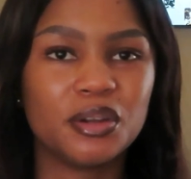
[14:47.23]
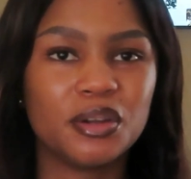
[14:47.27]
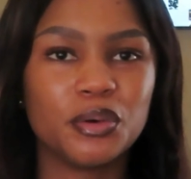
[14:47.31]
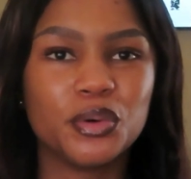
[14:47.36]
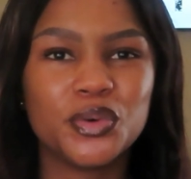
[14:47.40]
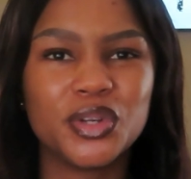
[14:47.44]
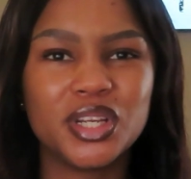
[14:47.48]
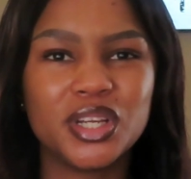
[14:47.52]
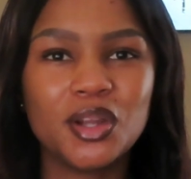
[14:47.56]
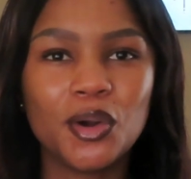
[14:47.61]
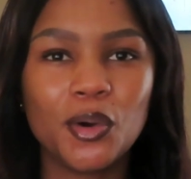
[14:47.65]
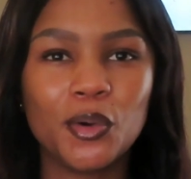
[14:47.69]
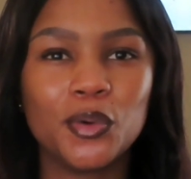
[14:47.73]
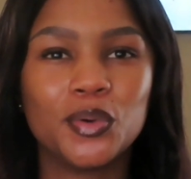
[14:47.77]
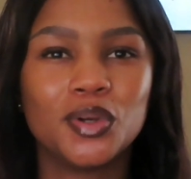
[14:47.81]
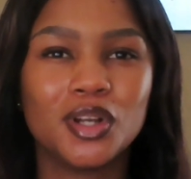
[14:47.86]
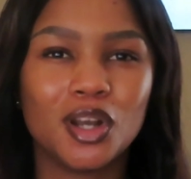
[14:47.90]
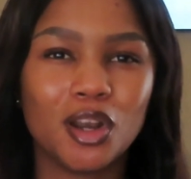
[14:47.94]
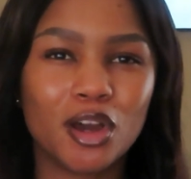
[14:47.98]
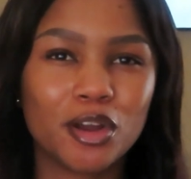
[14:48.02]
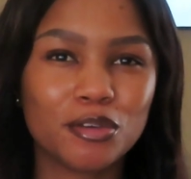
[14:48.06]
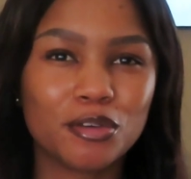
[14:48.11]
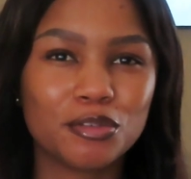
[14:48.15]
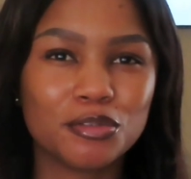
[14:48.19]
I don't really own
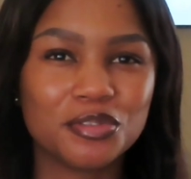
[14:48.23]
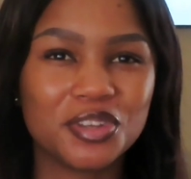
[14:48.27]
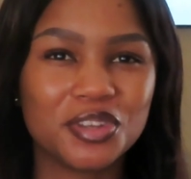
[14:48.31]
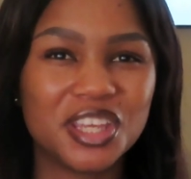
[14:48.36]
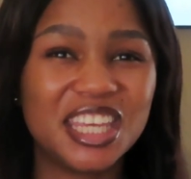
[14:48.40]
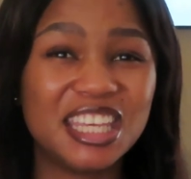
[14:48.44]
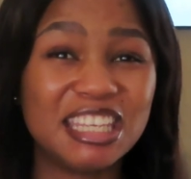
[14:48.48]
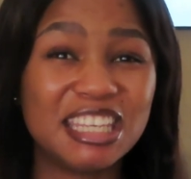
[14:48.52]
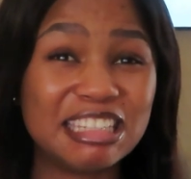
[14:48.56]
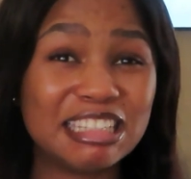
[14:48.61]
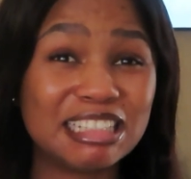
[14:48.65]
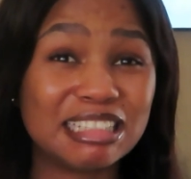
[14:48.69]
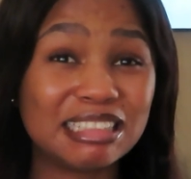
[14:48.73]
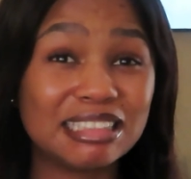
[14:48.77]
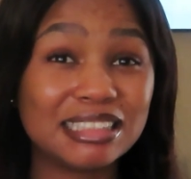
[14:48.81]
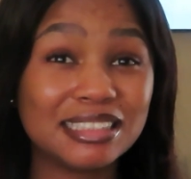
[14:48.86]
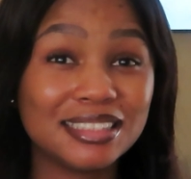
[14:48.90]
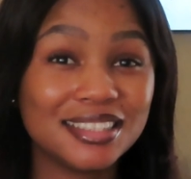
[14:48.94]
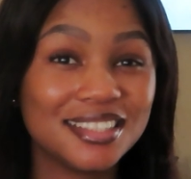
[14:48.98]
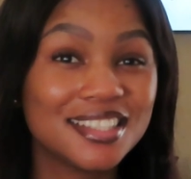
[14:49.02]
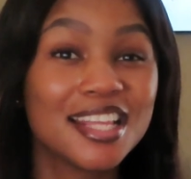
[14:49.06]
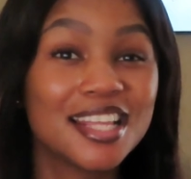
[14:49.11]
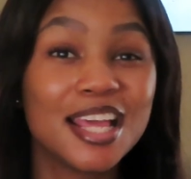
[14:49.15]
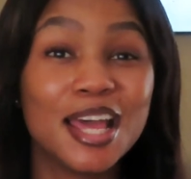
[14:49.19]
a lot of
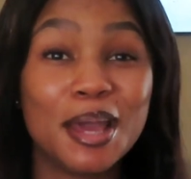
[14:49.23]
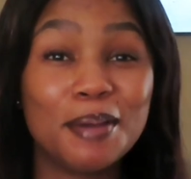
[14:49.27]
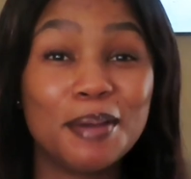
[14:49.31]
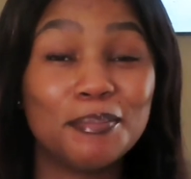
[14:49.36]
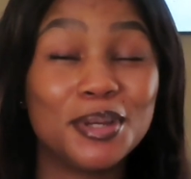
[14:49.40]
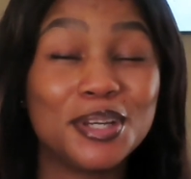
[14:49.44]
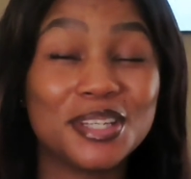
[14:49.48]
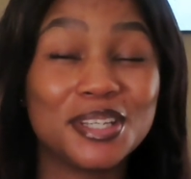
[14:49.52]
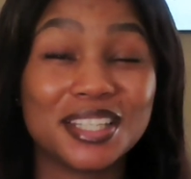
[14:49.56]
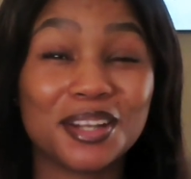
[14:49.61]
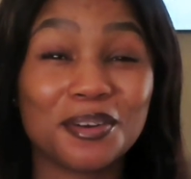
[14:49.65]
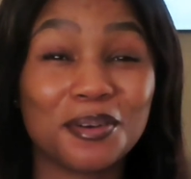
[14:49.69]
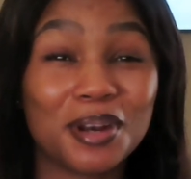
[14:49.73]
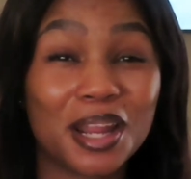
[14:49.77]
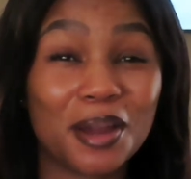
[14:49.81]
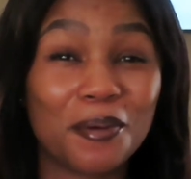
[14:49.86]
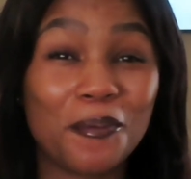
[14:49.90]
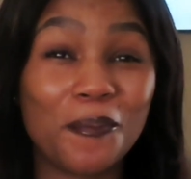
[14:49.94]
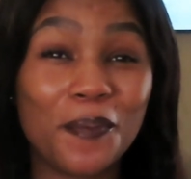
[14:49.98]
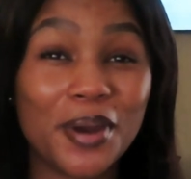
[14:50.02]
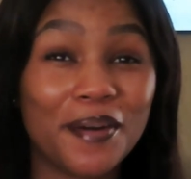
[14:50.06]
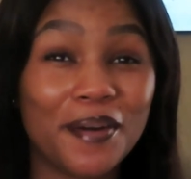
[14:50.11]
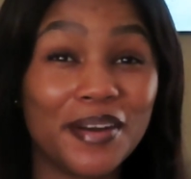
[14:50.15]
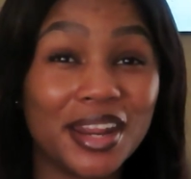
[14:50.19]
heels because I don't
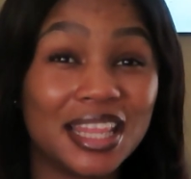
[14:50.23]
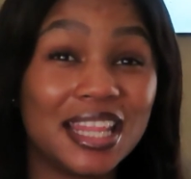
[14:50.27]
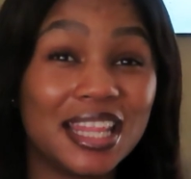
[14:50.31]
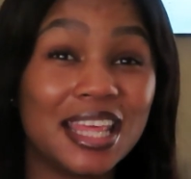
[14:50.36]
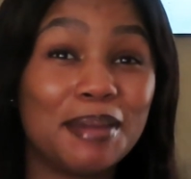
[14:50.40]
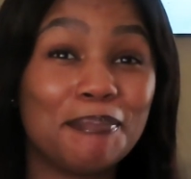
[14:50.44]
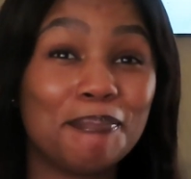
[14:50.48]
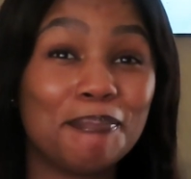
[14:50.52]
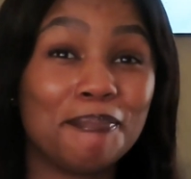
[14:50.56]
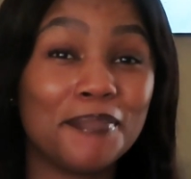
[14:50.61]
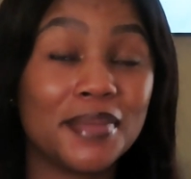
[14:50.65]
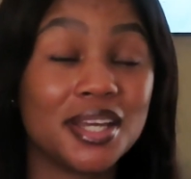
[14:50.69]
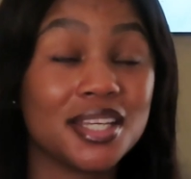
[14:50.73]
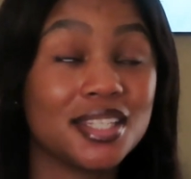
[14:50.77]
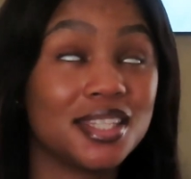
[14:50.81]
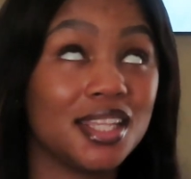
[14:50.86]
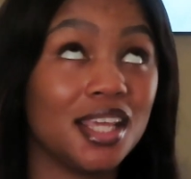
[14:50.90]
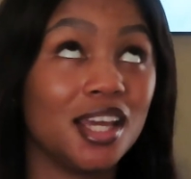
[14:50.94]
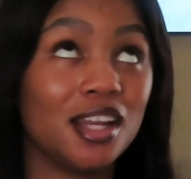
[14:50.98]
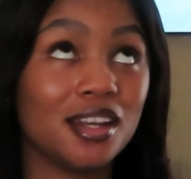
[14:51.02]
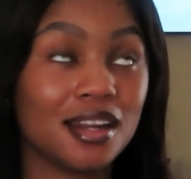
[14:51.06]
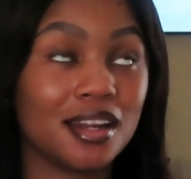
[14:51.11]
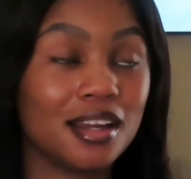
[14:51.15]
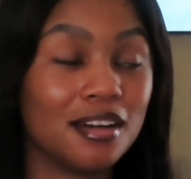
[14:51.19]
like wearing them because
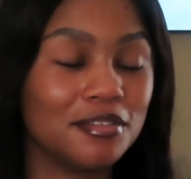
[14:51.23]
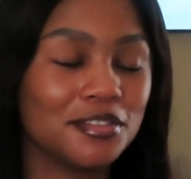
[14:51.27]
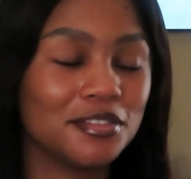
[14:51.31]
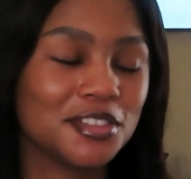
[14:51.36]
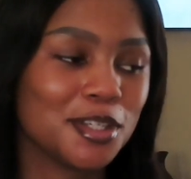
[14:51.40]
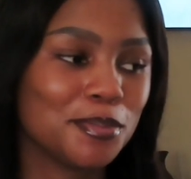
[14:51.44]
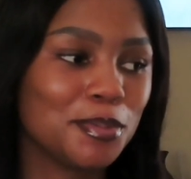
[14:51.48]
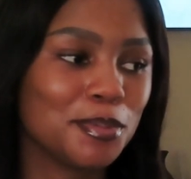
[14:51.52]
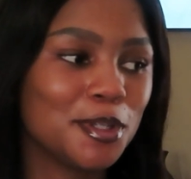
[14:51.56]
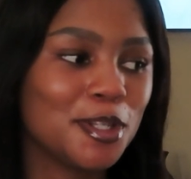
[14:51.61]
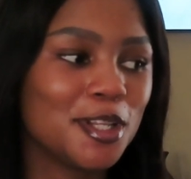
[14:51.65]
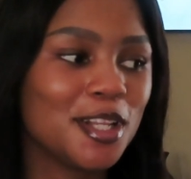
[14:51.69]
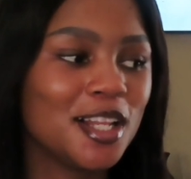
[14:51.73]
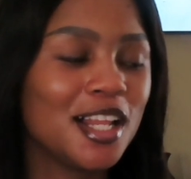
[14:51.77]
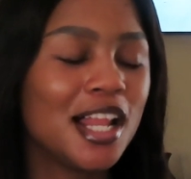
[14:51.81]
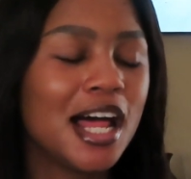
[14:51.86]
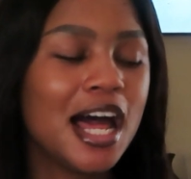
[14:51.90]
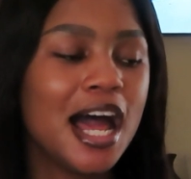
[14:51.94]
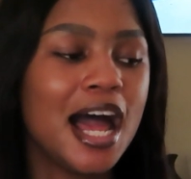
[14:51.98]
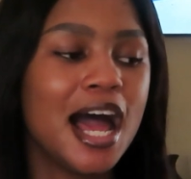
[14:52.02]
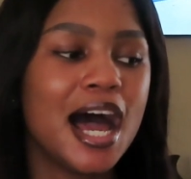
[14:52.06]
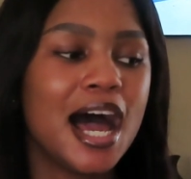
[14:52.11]
they're uncomfortable.